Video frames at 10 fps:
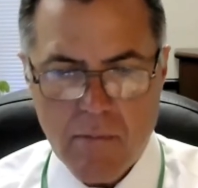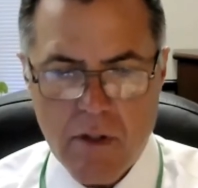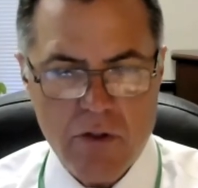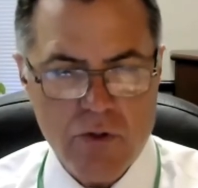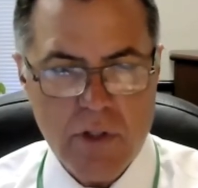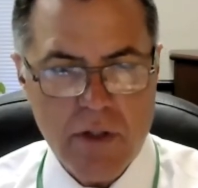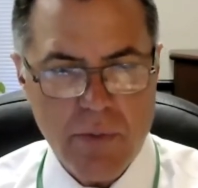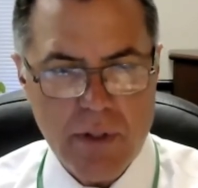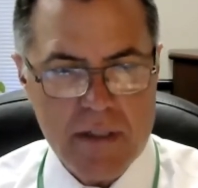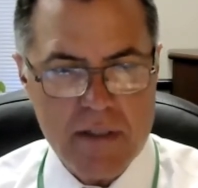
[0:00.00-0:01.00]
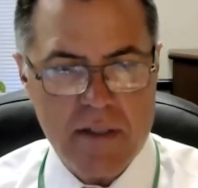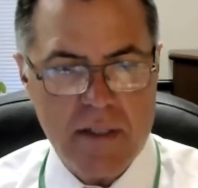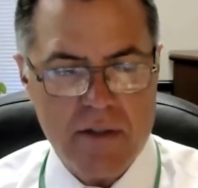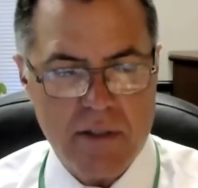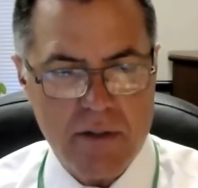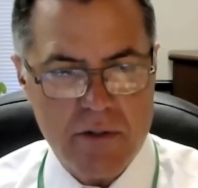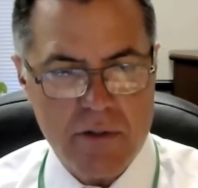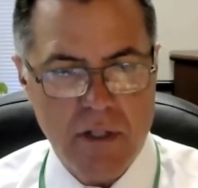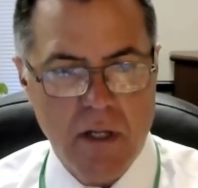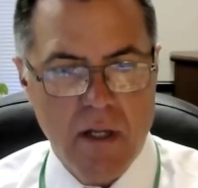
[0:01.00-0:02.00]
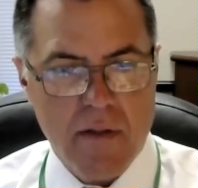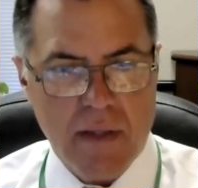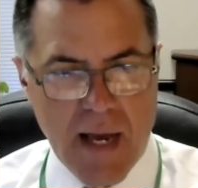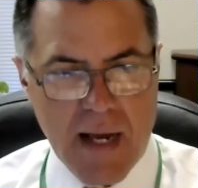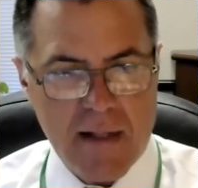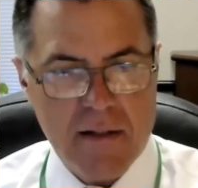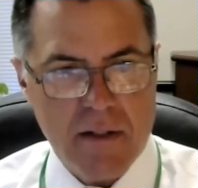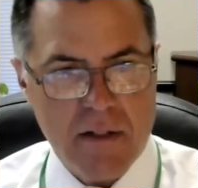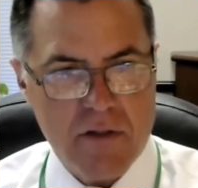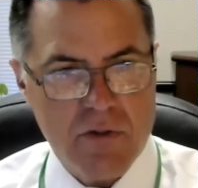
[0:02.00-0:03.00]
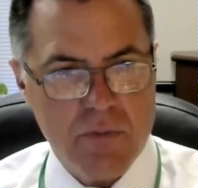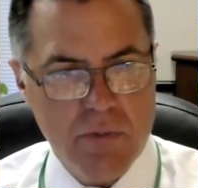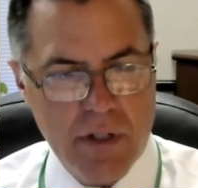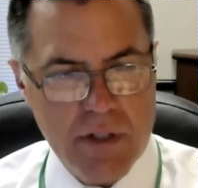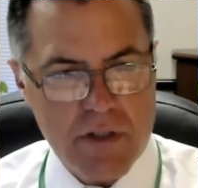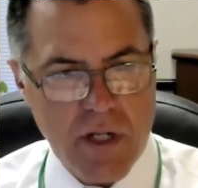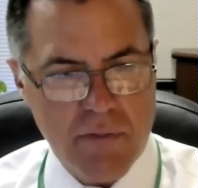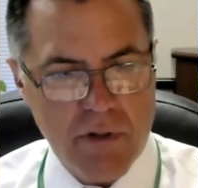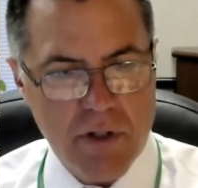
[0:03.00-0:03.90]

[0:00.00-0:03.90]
there's really 3 entities. There's the island that is Rediscovery,